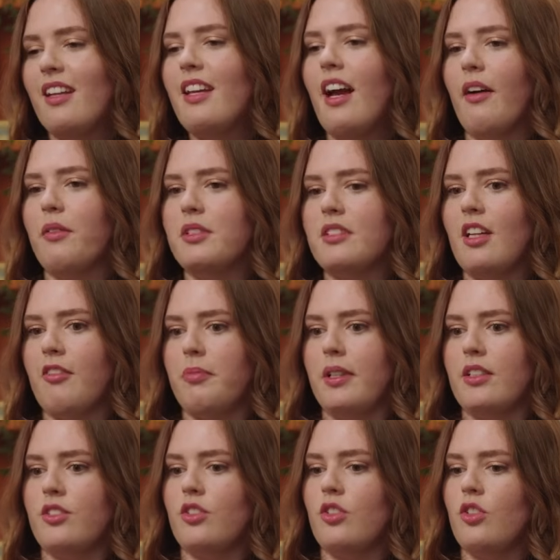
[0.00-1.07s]
Yeah, it was tough
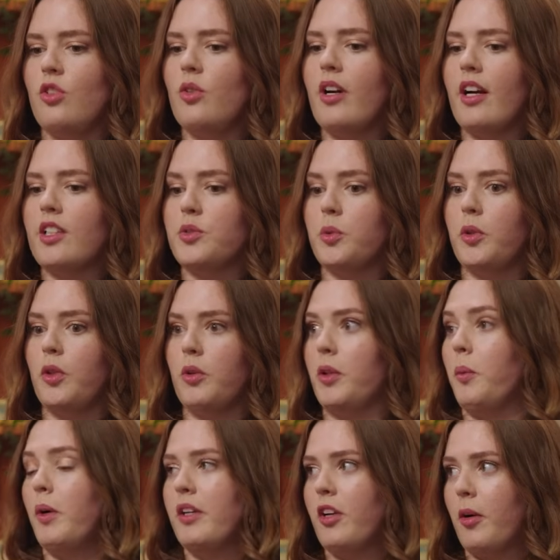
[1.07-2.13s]
because you guys were only
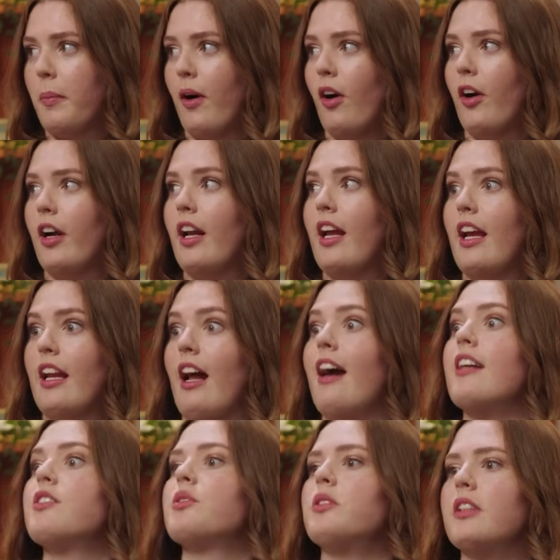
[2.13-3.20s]
1 year apart in
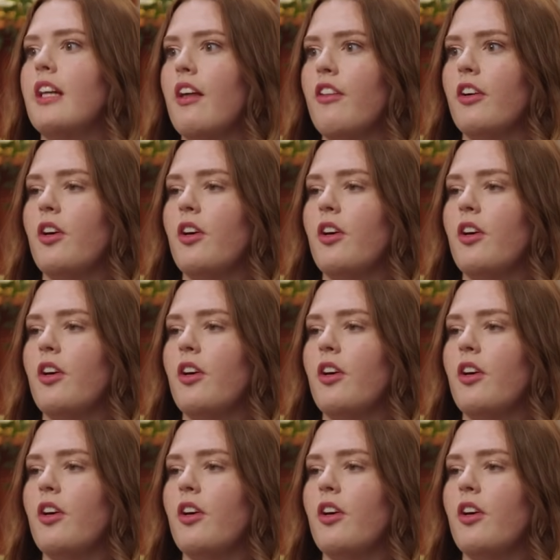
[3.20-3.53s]
high school together,